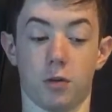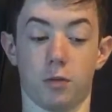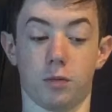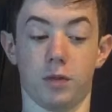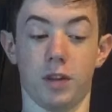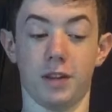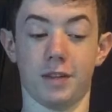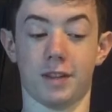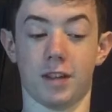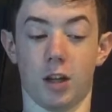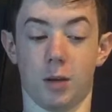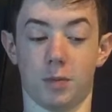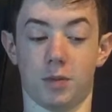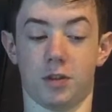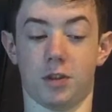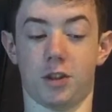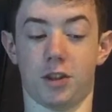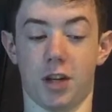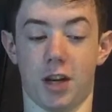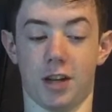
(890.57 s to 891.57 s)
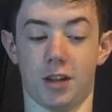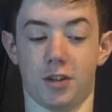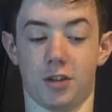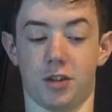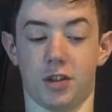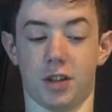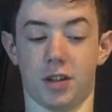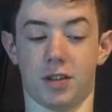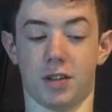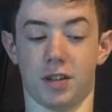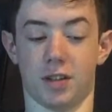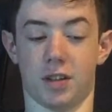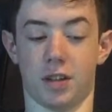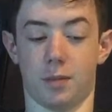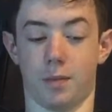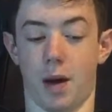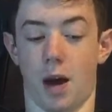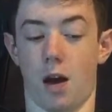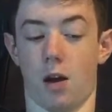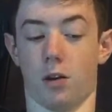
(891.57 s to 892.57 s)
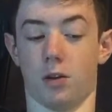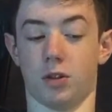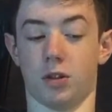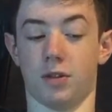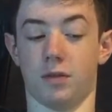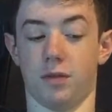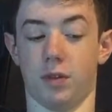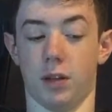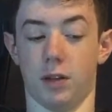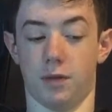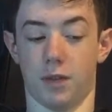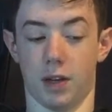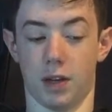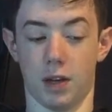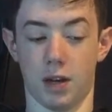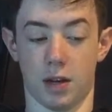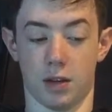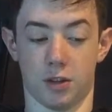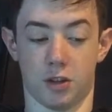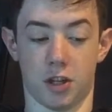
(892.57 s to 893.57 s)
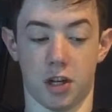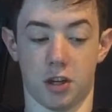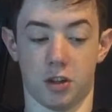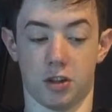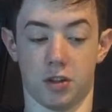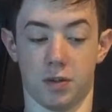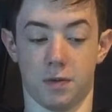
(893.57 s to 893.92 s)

So this helps change existing patterns of living,